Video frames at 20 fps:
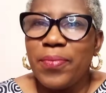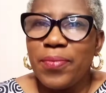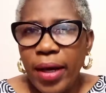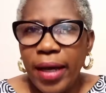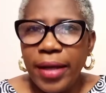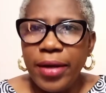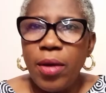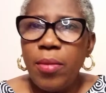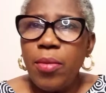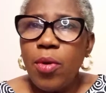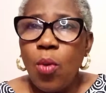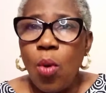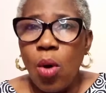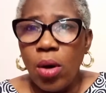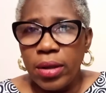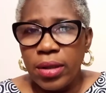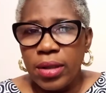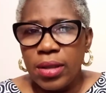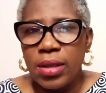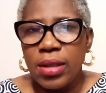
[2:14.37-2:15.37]
Okay, number
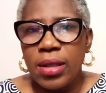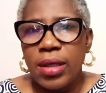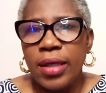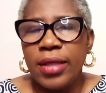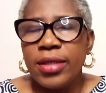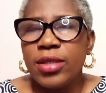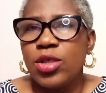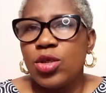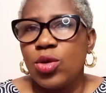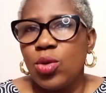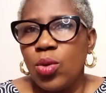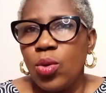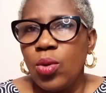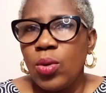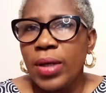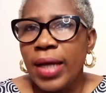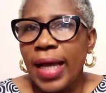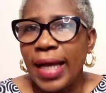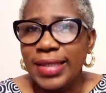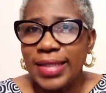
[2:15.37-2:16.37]
one is to
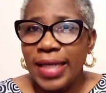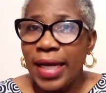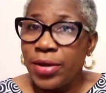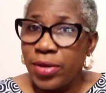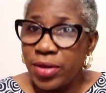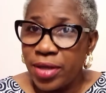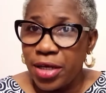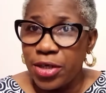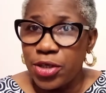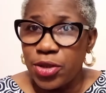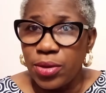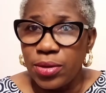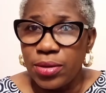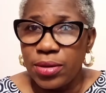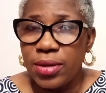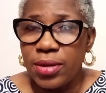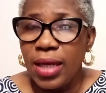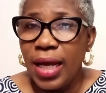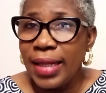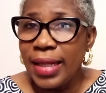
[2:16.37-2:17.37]
get education,
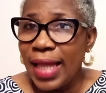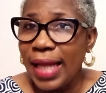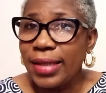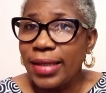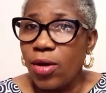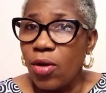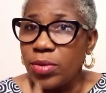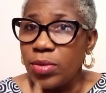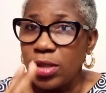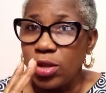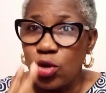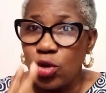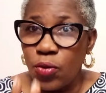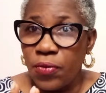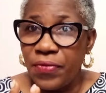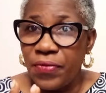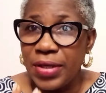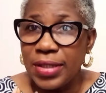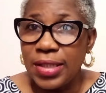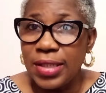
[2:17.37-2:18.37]
and that comes in two
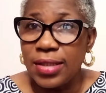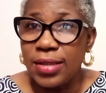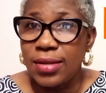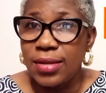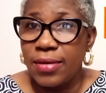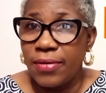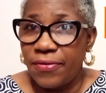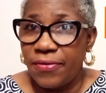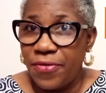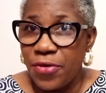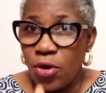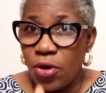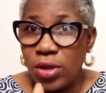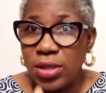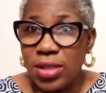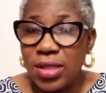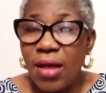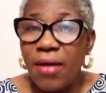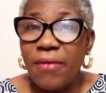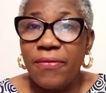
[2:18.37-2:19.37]
phases. For
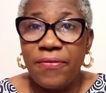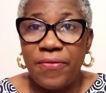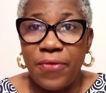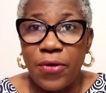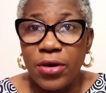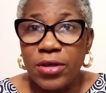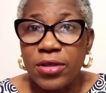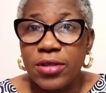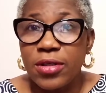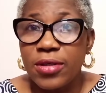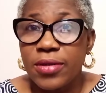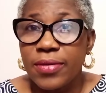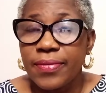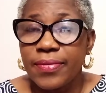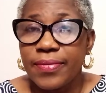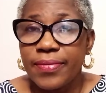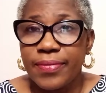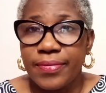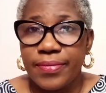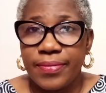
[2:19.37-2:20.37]
yourself first,
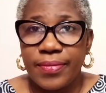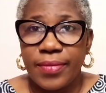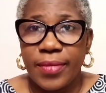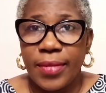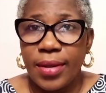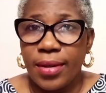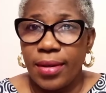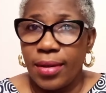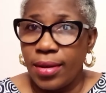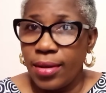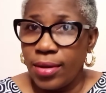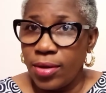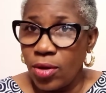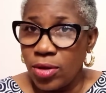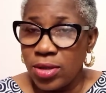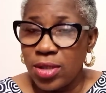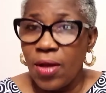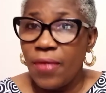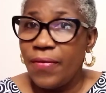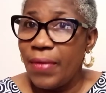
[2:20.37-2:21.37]

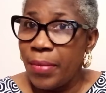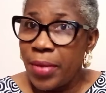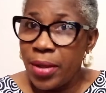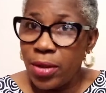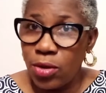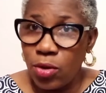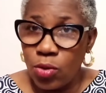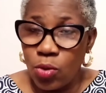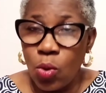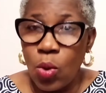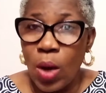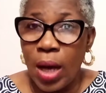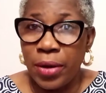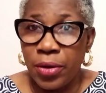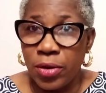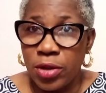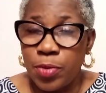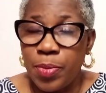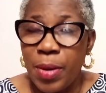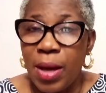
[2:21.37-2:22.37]
you and
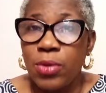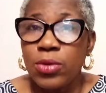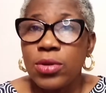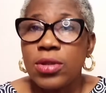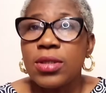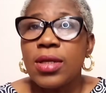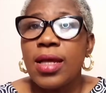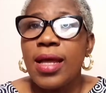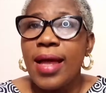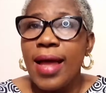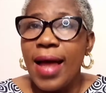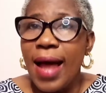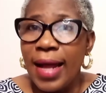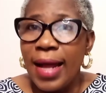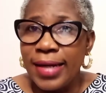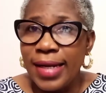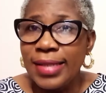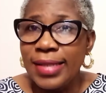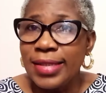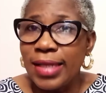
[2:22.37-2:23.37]
your spouse,
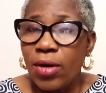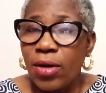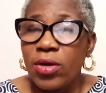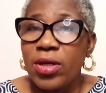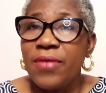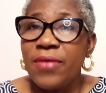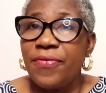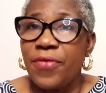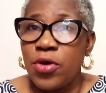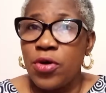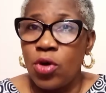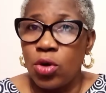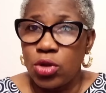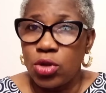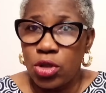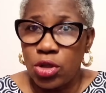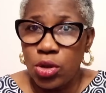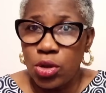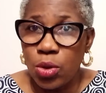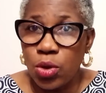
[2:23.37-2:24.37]
and then secondly for your
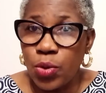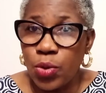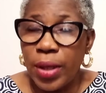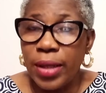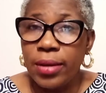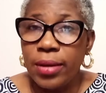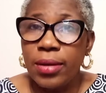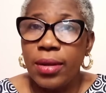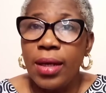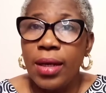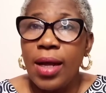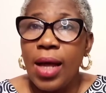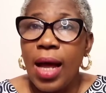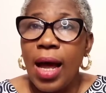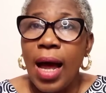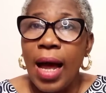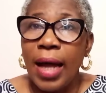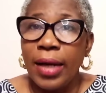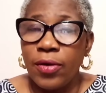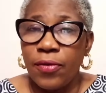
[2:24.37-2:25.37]
children,
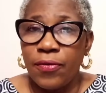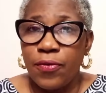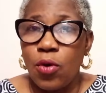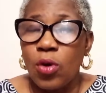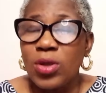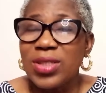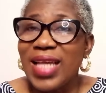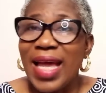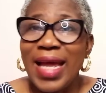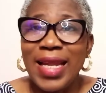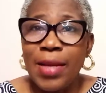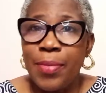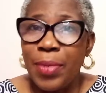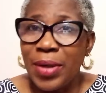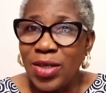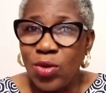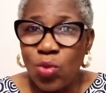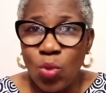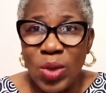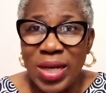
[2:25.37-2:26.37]
and of course
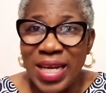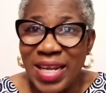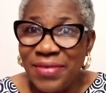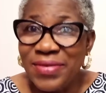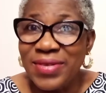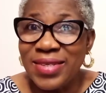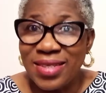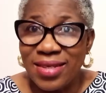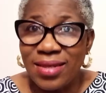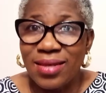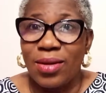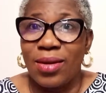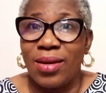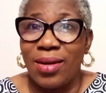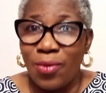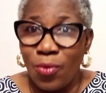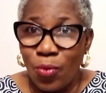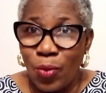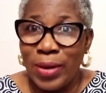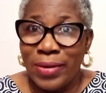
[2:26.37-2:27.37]
anybody who lives
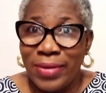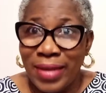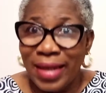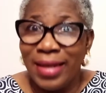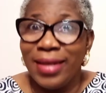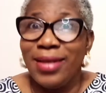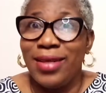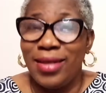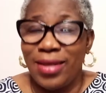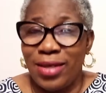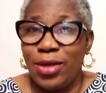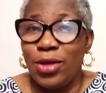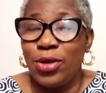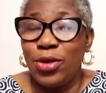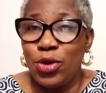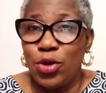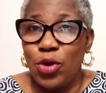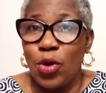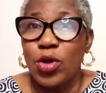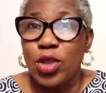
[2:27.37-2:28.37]
within
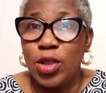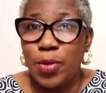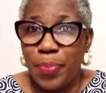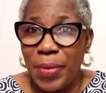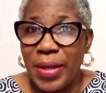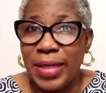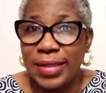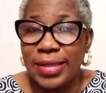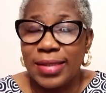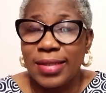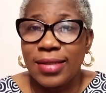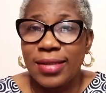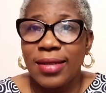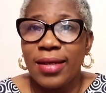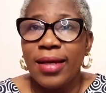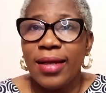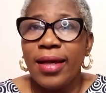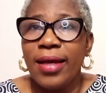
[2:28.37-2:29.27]
your space.